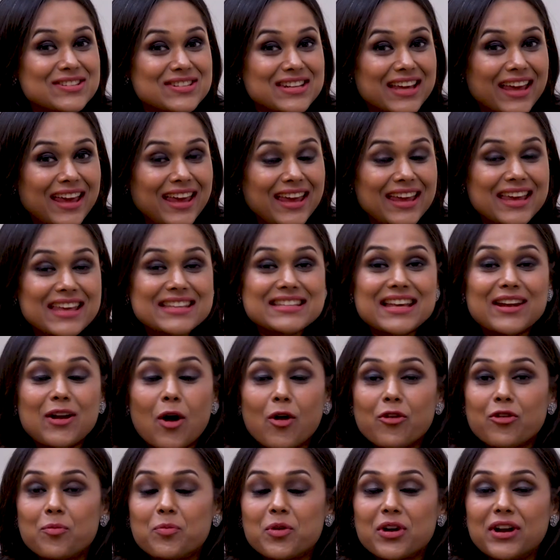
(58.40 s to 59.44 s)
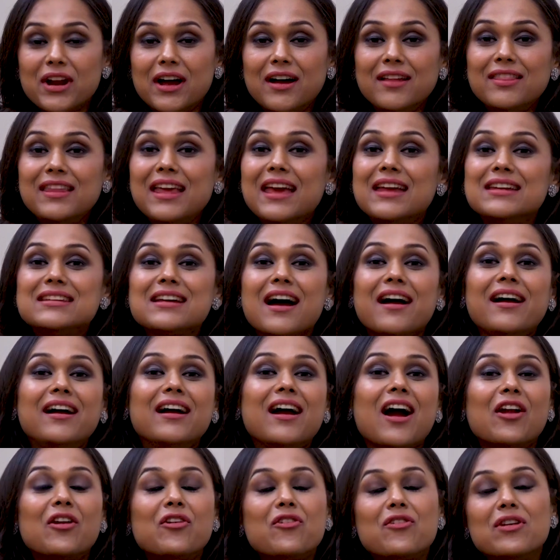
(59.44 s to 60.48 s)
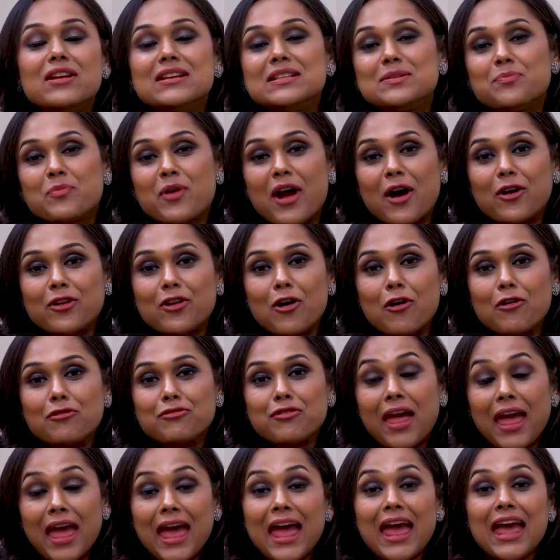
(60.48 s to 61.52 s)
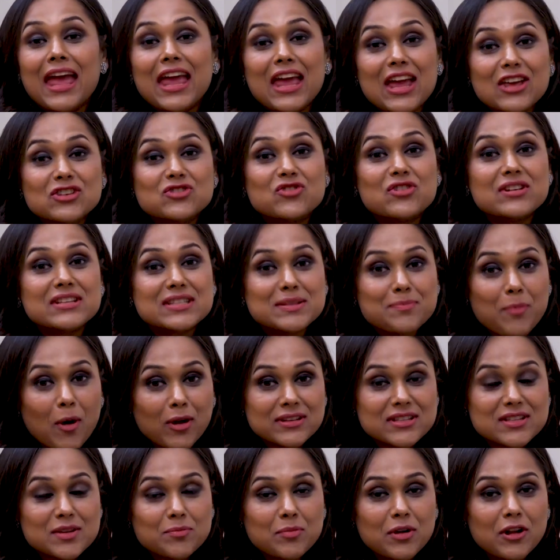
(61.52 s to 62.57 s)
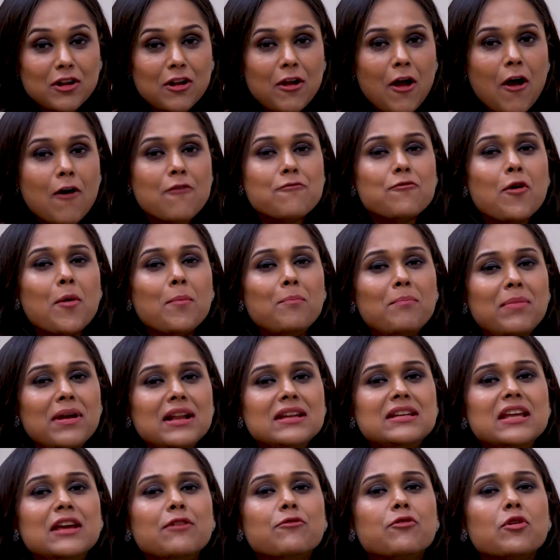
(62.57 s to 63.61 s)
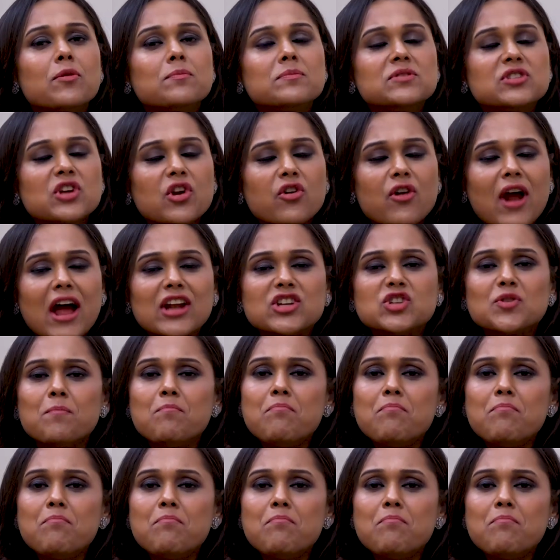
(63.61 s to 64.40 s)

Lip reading: today is an entrepreneur the entire country is proud of. He is responsible for building from scratch